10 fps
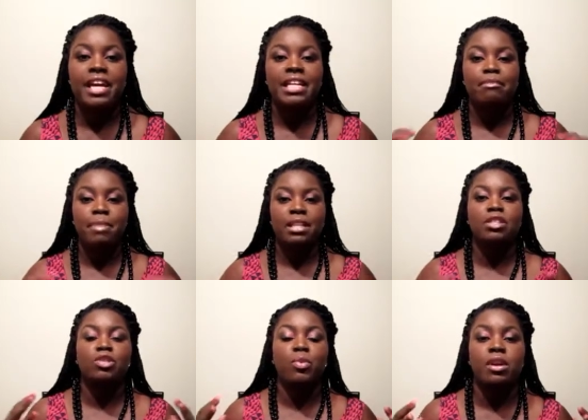they didn't make the
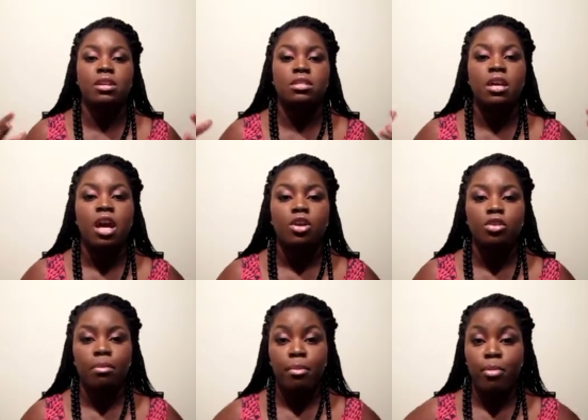squares, you
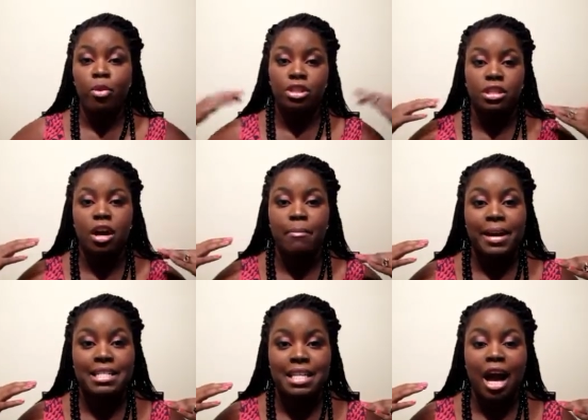know, proportionate on
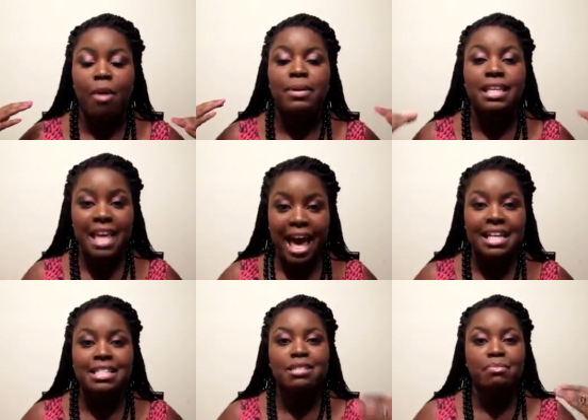my scalp.
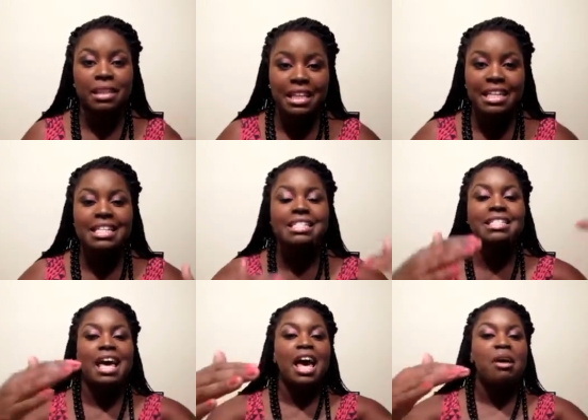Yes,
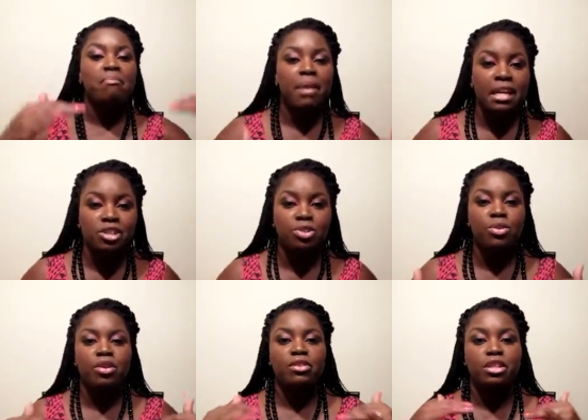please make
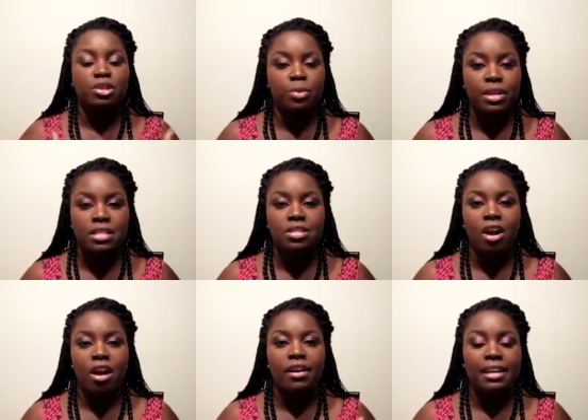sure the twists
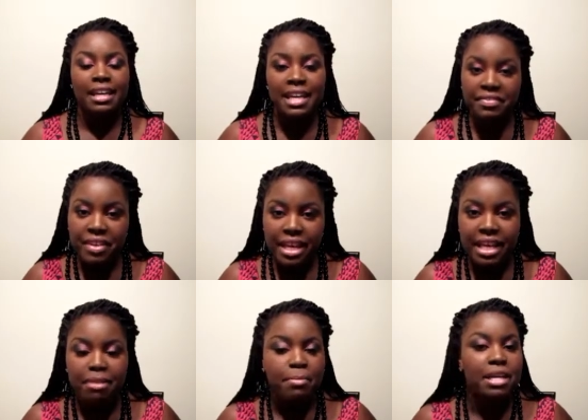are
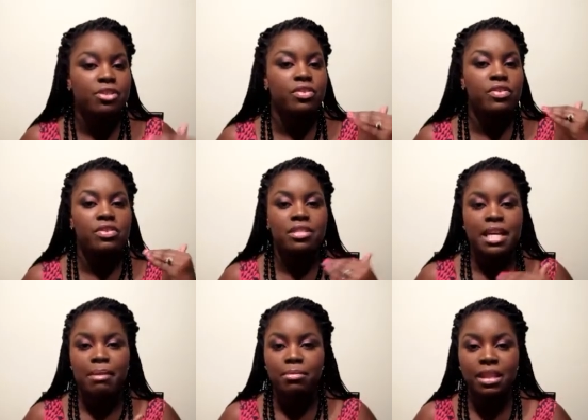even, make sure they're the
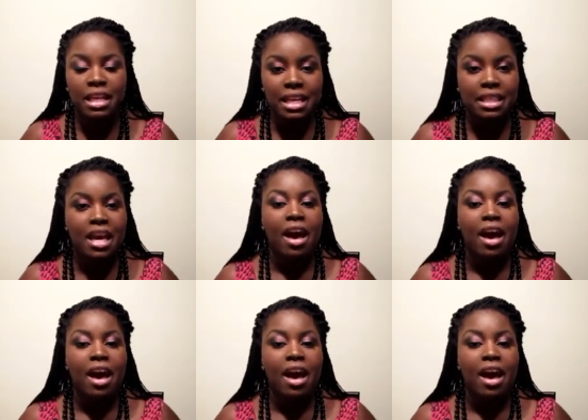same length,